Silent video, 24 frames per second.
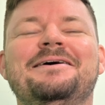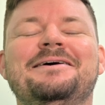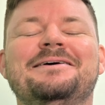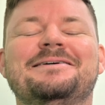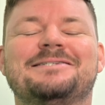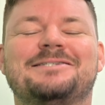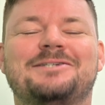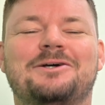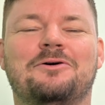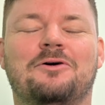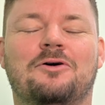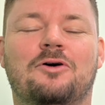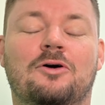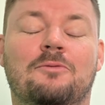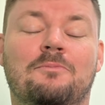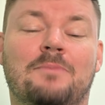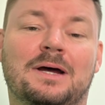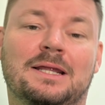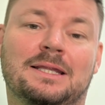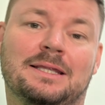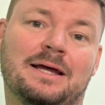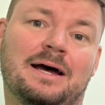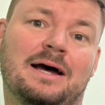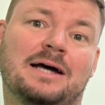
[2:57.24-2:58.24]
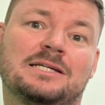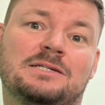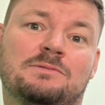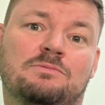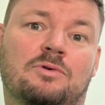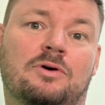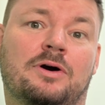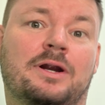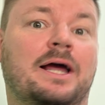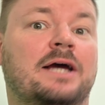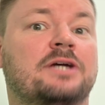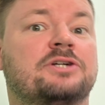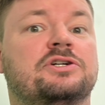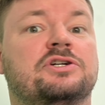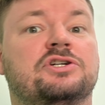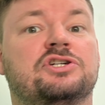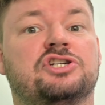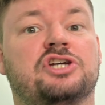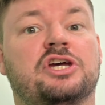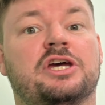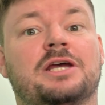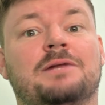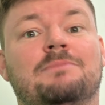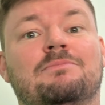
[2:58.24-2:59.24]
So on my last ride, I actually
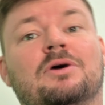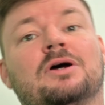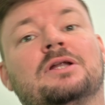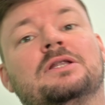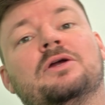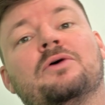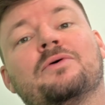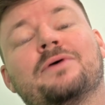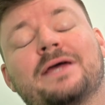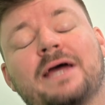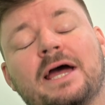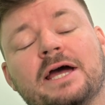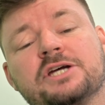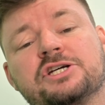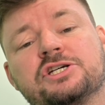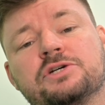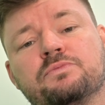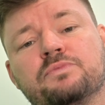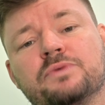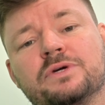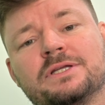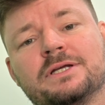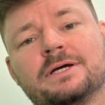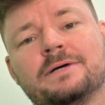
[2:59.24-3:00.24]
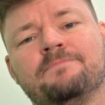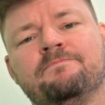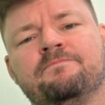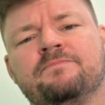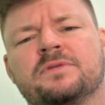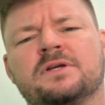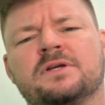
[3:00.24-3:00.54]
shared my location with her.